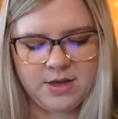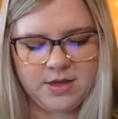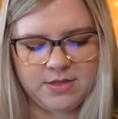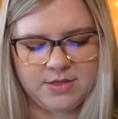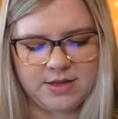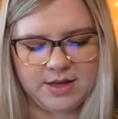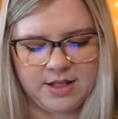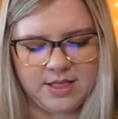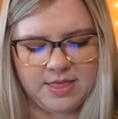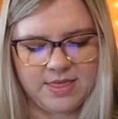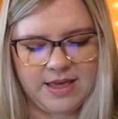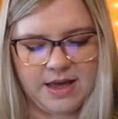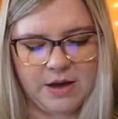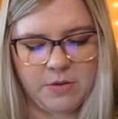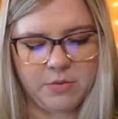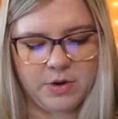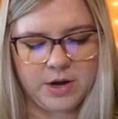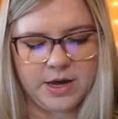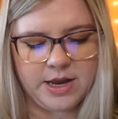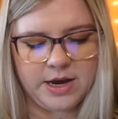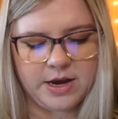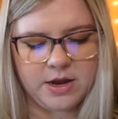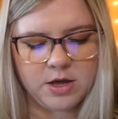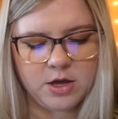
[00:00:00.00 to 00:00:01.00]
that's that
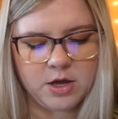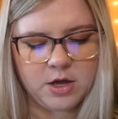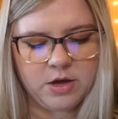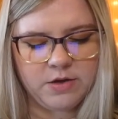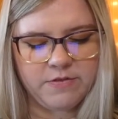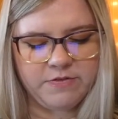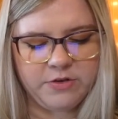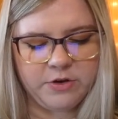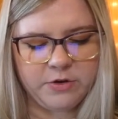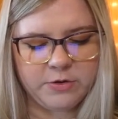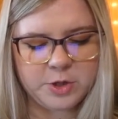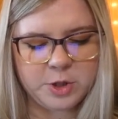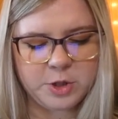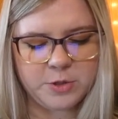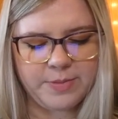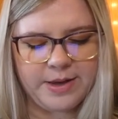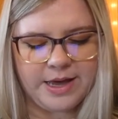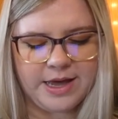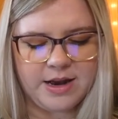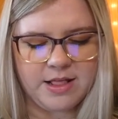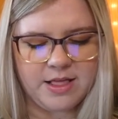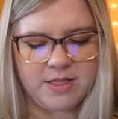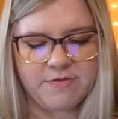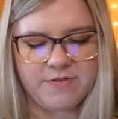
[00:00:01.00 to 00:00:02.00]
one. Future
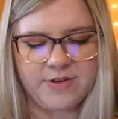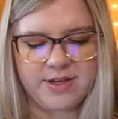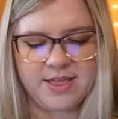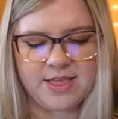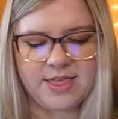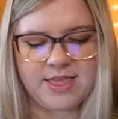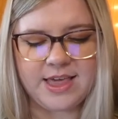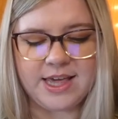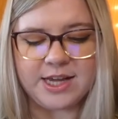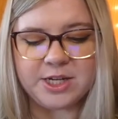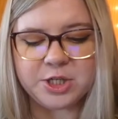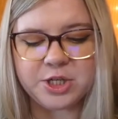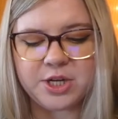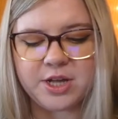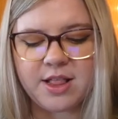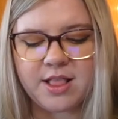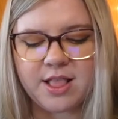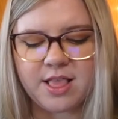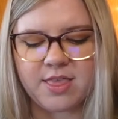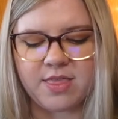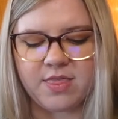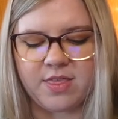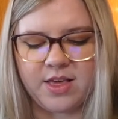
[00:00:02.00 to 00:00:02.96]
manifestations.